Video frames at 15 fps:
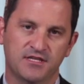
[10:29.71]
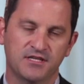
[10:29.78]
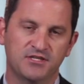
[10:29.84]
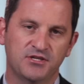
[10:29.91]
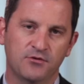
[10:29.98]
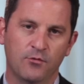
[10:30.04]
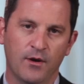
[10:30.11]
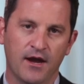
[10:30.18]

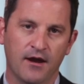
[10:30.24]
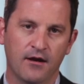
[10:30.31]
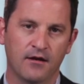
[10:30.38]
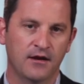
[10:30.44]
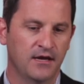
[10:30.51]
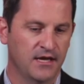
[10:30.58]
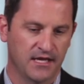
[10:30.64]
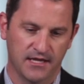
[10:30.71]
that you
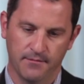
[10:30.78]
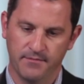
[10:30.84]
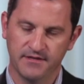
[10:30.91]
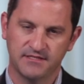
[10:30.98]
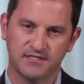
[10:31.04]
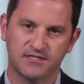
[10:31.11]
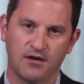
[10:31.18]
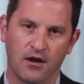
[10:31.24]
wear and the
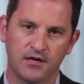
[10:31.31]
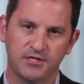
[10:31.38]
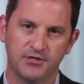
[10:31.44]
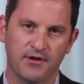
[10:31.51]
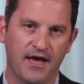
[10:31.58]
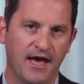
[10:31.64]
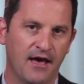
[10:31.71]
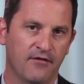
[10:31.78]
business cards
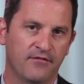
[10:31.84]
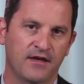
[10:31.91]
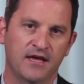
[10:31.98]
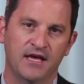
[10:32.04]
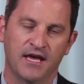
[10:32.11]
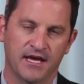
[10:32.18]
you have,